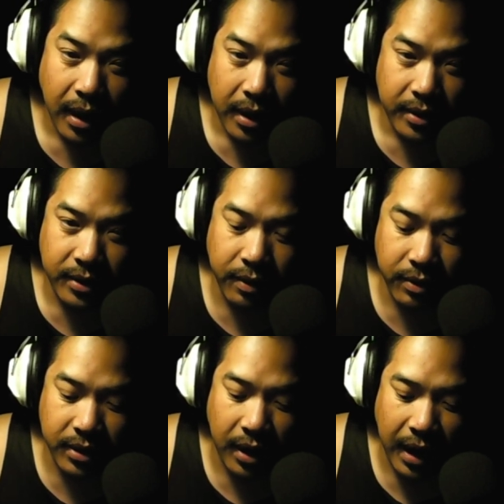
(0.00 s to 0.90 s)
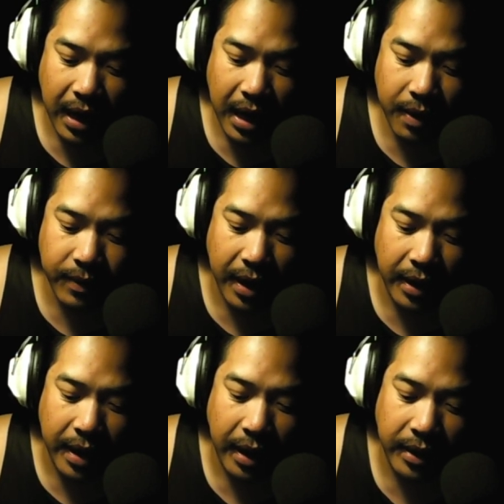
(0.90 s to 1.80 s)
she was claimed that
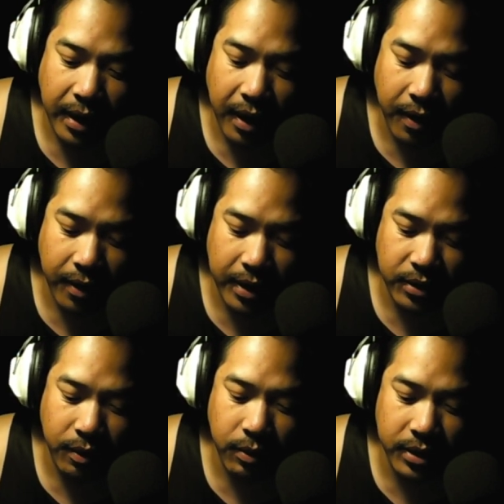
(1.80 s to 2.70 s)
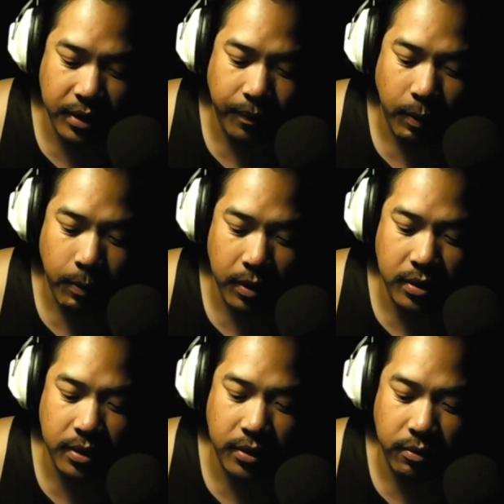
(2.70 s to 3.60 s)
I think I heard that she was the
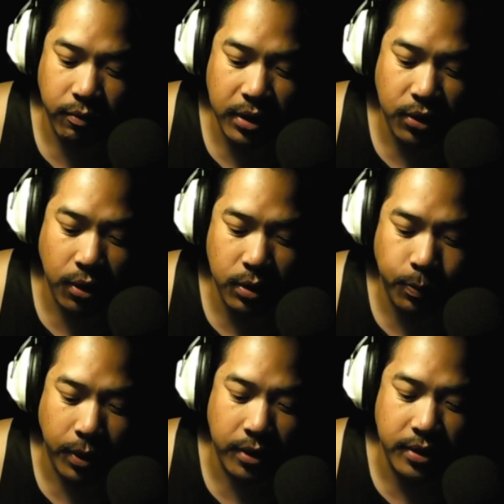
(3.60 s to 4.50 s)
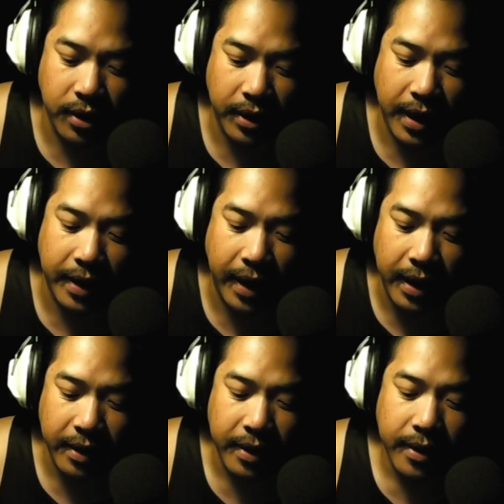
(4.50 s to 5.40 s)
most researched person on that
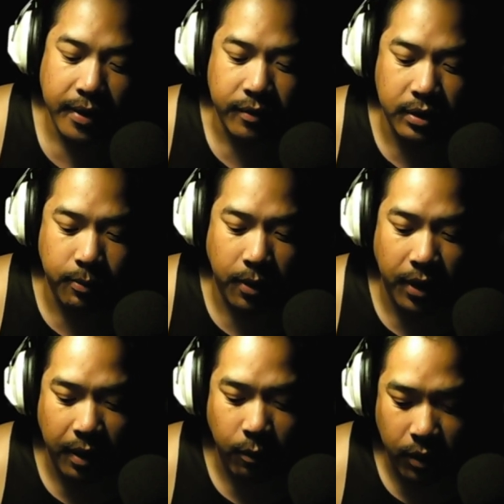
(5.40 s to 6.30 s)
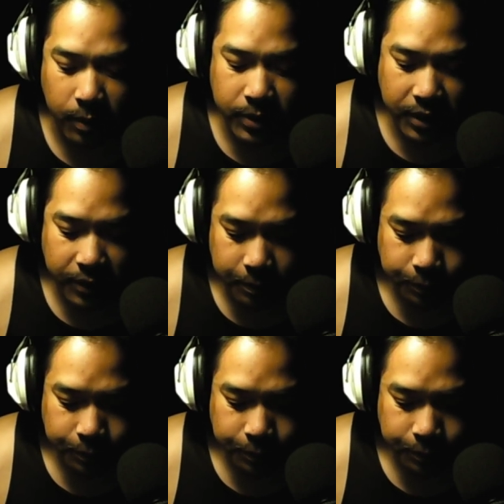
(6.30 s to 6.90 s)
night was Marianne Williamson,